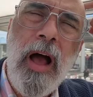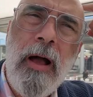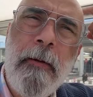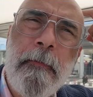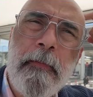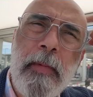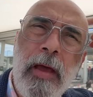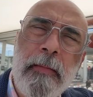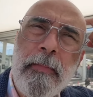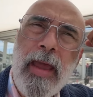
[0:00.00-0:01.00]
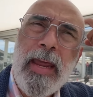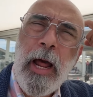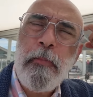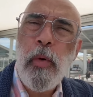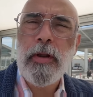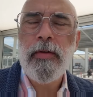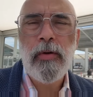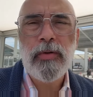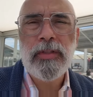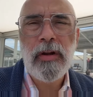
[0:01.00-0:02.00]
um, heat up one of
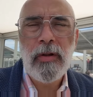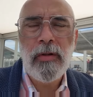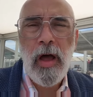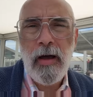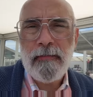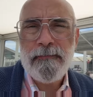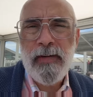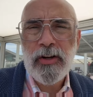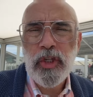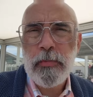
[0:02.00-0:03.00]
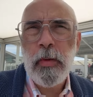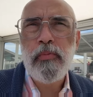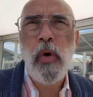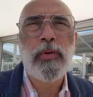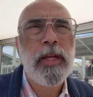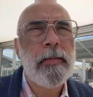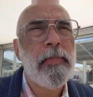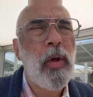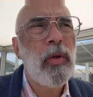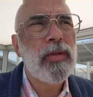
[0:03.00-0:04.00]
those little uh, vegetable protein
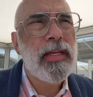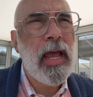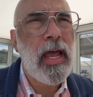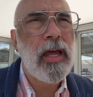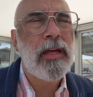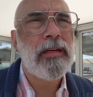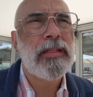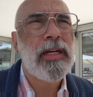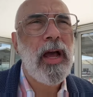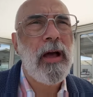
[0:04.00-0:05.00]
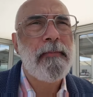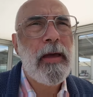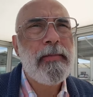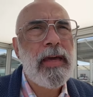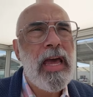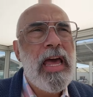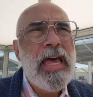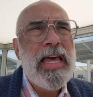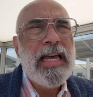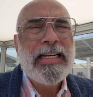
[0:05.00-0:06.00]
bowls and uh, maybe
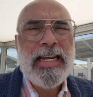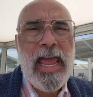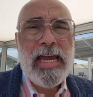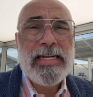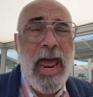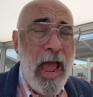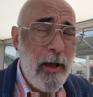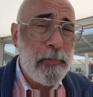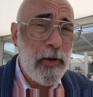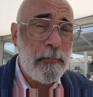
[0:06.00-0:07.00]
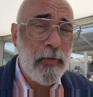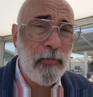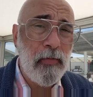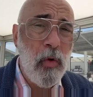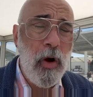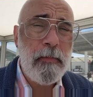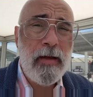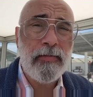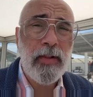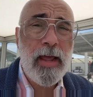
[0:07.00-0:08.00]
take a nap before
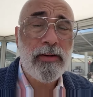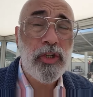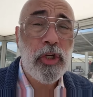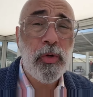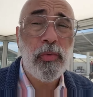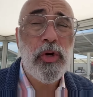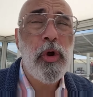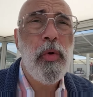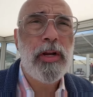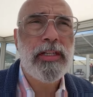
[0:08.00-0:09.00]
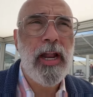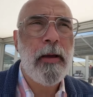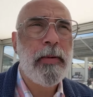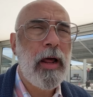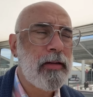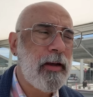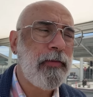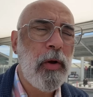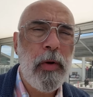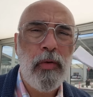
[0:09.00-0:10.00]
my flight to Newark tonight. But I
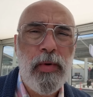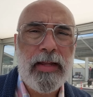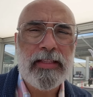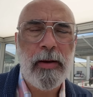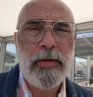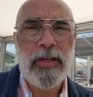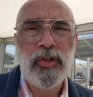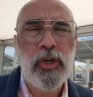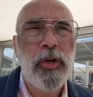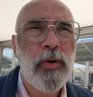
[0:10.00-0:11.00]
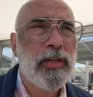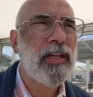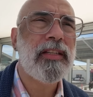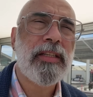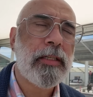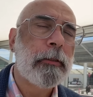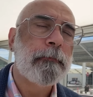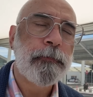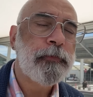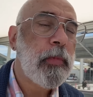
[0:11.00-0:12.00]
definitely want to read some of this to you because it's,
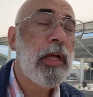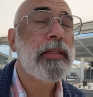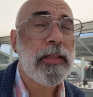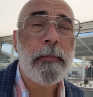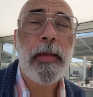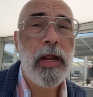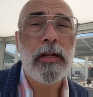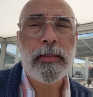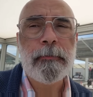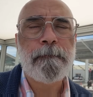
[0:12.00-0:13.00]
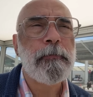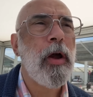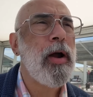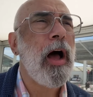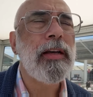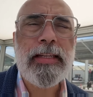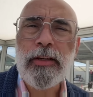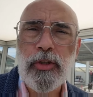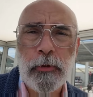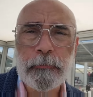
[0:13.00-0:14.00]
it's something else. All right. I'll see
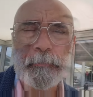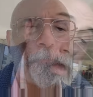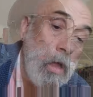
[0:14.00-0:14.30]
you soon.